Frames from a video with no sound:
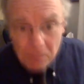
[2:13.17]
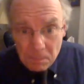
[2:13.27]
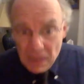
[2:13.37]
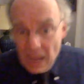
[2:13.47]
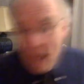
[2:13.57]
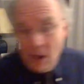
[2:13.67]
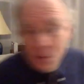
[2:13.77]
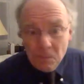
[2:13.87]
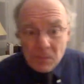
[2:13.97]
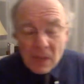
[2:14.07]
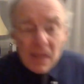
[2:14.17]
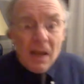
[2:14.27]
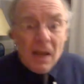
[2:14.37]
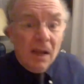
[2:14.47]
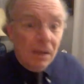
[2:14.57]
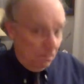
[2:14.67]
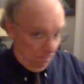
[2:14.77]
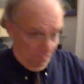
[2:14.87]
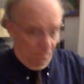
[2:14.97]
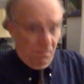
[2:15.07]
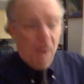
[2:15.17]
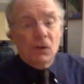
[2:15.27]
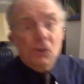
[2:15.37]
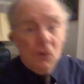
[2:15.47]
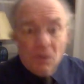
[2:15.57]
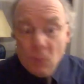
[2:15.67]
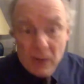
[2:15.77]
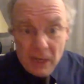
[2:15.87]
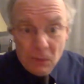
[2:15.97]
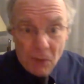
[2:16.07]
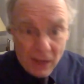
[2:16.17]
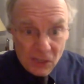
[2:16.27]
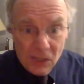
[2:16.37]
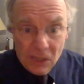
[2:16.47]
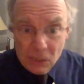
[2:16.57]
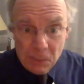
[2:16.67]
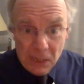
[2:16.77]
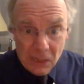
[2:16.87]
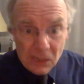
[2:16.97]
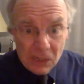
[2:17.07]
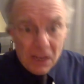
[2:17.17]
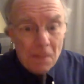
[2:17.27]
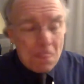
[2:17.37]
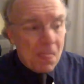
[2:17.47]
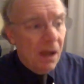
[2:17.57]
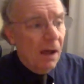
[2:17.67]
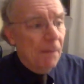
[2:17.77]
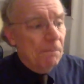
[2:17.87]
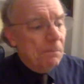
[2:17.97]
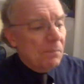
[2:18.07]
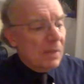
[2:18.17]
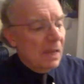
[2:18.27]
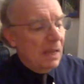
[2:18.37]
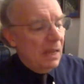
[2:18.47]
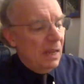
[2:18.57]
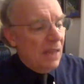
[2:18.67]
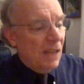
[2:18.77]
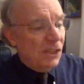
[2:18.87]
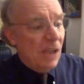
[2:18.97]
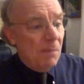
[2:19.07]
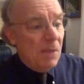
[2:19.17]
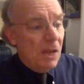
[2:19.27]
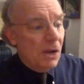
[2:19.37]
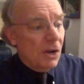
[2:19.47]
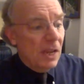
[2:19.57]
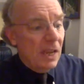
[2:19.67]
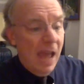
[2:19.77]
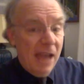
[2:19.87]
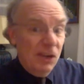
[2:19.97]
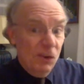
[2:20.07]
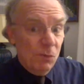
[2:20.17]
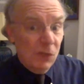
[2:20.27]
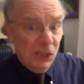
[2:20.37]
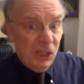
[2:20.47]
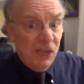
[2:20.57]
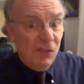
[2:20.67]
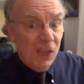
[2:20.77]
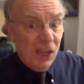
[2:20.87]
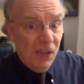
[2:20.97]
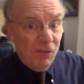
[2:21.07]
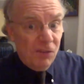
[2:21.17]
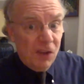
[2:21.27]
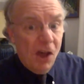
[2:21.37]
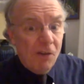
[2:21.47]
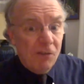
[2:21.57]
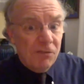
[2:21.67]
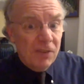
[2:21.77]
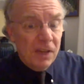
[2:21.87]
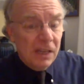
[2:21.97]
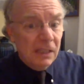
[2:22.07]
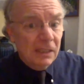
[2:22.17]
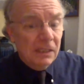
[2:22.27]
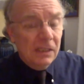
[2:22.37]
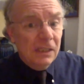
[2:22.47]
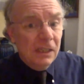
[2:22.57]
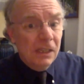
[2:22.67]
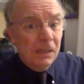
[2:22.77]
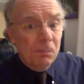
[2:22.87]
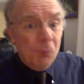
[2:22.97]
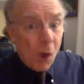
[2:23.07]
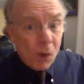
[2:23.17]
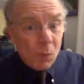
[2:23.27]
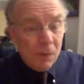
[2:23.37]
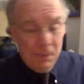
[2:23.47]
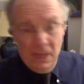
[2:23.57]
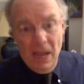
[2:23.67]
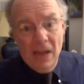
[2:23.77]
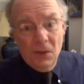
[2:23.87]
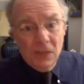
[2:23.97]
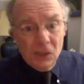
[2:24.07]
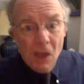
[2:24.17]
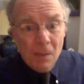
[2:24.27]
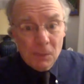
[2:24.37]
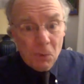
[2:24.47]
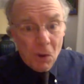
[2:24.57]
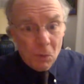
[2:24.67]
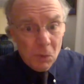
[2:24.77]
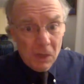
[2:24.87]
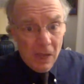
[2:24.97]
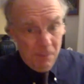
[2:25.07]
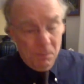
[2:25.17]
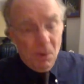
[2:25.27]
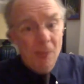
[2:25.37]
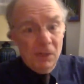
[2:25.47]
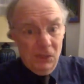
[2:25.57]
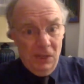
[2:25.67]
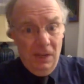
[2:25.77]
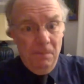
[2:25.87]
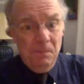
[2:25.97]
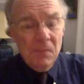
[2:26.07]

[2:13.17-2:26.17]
piano by virtue of what he writes in this piece. In that same year, he had received the gift of the Broadwood piano that Thomas Broadwood had promised to him.